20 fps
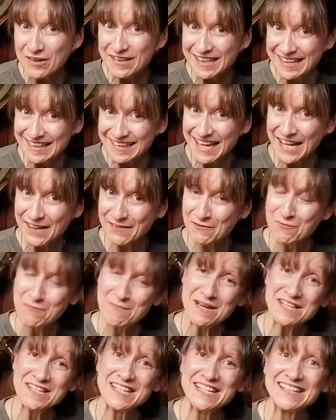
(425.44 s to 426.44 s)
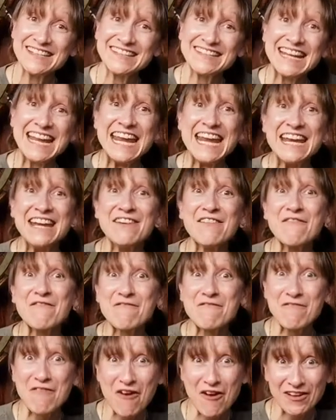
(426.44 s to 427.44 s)
successful missions in
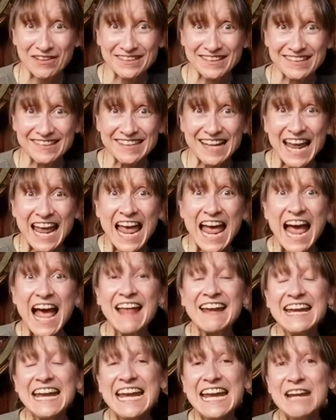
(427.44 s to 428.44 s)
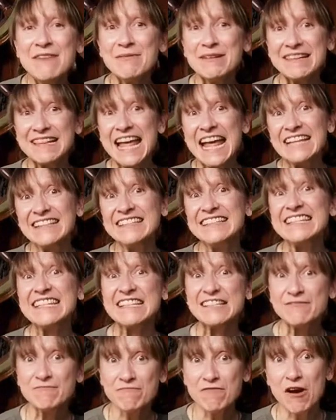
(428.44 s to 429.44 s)
France, and he was there to
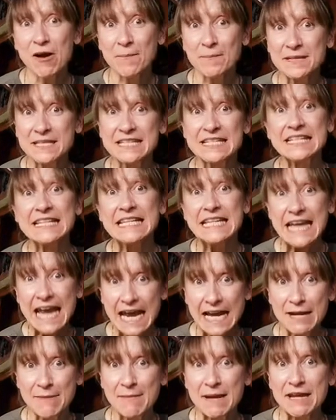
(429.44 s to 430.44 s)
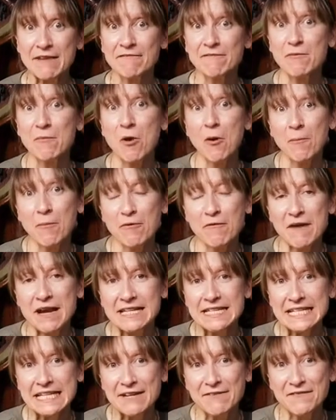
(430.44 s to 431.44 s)
disrupt the enemy from
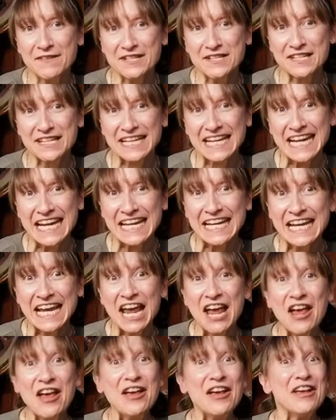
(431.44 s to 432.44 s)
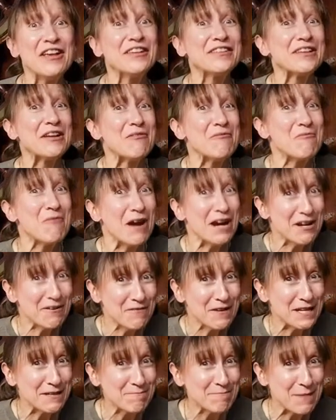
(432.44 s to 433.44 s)
operating efficiently. So one of
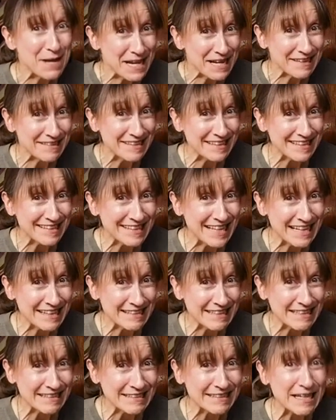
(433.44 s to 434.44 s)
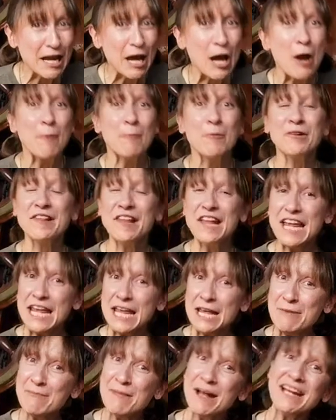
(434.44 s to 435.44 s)
his biggest successes was that
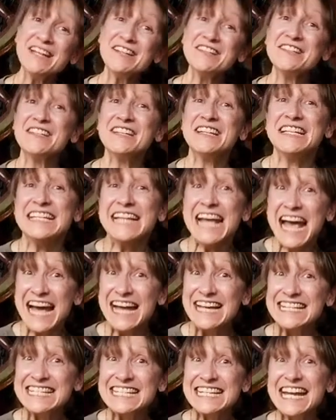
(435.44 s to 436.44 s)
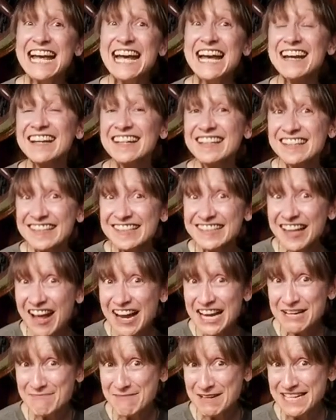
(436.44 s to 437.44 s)
he managed to get a
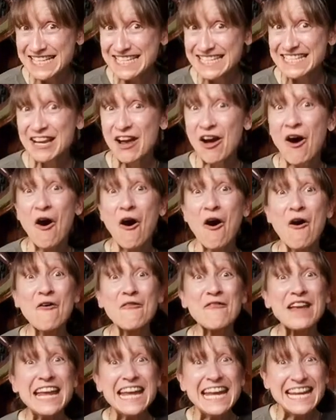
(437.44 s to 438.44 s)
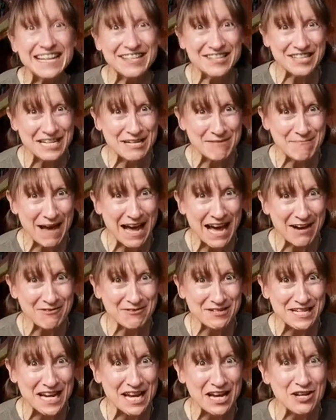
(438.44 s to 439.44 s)
consignment of itching
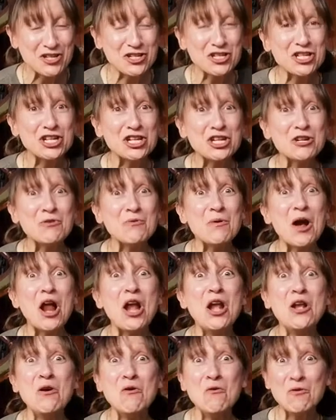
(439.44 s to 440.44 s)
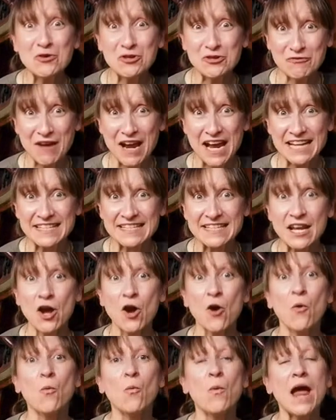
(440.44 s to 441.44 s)
powder to a laundrette
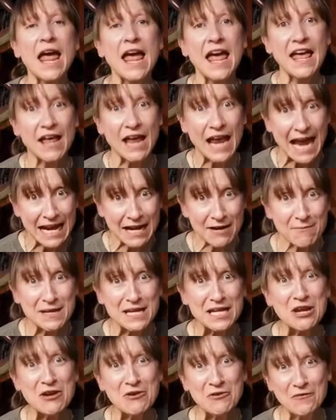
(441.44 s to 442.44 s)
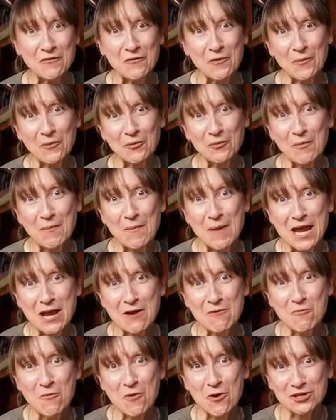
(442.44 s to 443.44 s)
where enemy uniforms were
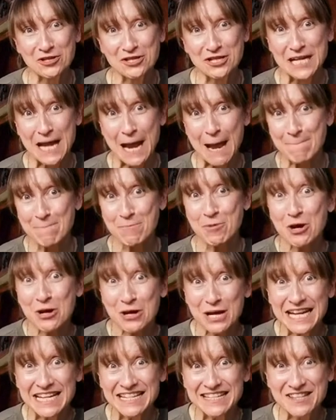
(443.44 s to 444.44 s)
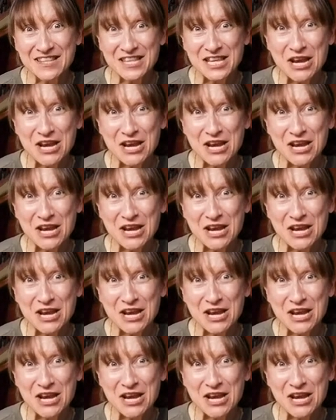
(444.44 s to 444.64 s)
being washed and put into the